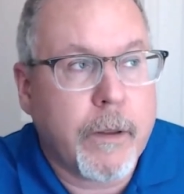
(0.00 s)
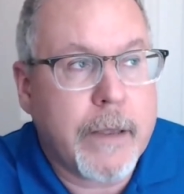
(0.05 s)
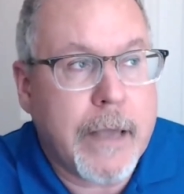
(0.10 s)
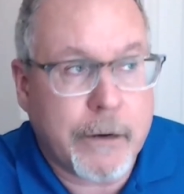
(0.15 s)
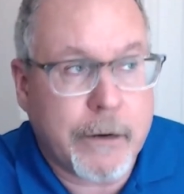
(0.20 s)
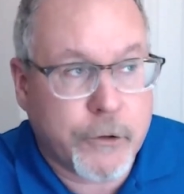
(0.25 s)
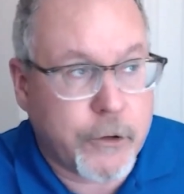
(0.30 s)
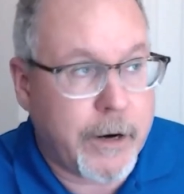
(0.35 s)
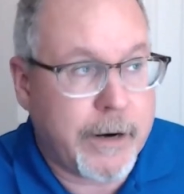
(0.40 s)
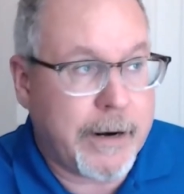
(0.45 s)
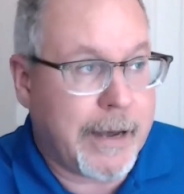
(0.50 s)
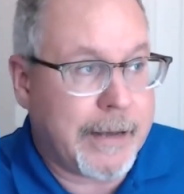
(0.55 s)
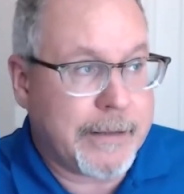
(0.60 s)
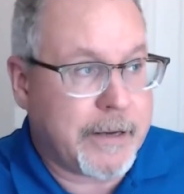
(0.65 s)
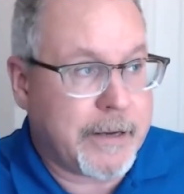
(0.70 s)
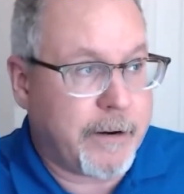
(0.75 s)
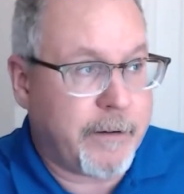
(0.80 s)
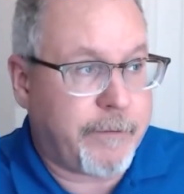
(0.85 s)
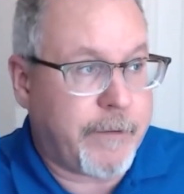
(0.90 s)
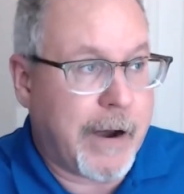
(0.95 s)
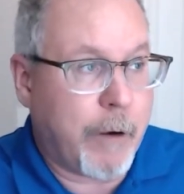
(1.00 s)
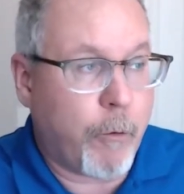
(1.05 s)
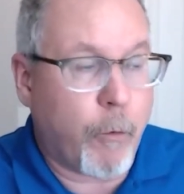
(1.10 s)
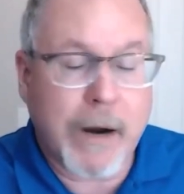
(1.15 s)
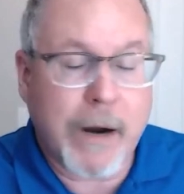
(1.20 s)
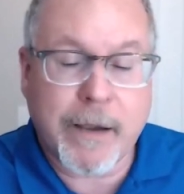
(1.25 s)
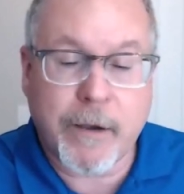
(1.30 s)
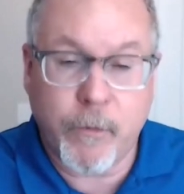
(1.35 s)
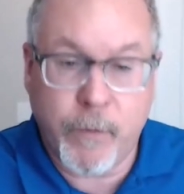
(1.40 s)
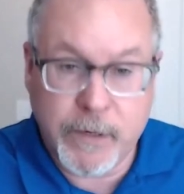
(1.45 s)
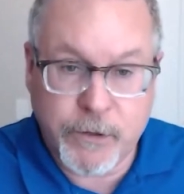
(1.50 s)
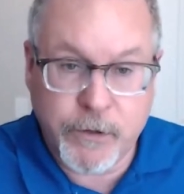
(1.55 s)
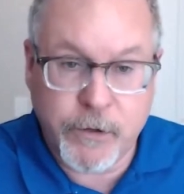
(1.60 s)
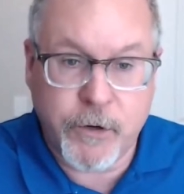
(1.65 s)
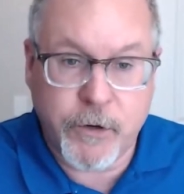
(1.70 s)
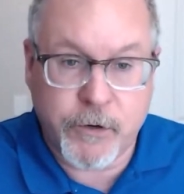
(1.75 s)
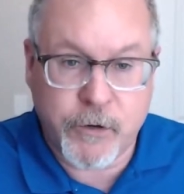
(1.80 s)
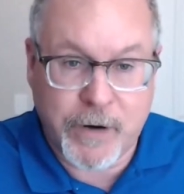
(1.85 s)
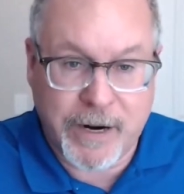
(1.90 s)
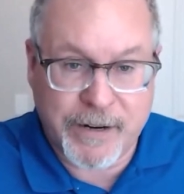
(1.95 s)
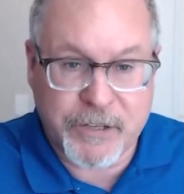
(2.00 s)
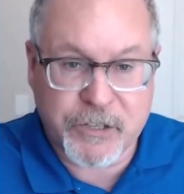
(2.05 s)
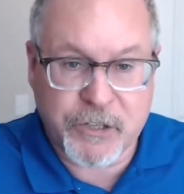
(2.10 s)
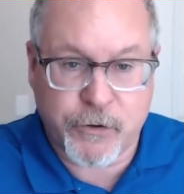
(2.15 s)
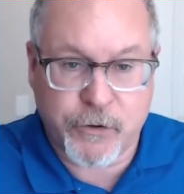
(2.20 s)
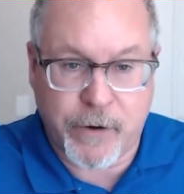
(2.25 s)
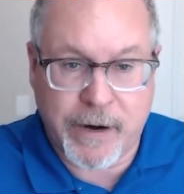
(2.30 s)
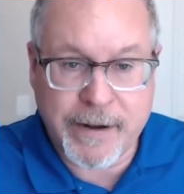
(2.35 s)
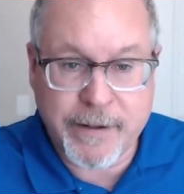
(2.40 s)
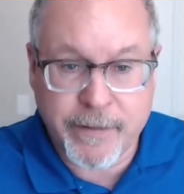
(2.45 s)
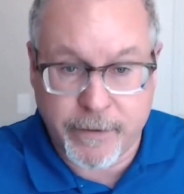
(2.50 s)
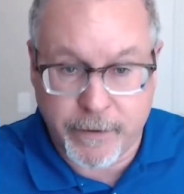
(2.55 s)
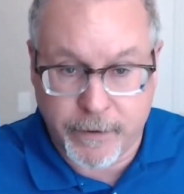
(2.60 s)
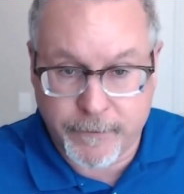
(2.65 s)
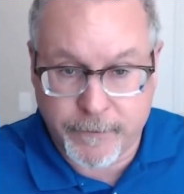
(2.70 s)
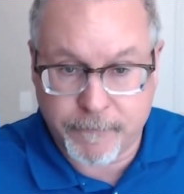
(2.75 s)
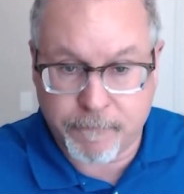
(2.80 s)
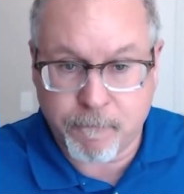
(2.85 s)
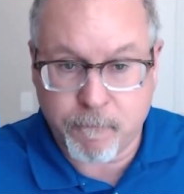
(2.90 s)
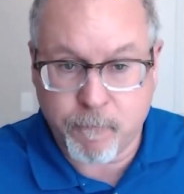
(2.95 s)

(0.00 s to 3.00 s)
trying to identify what can we do to try to strengthen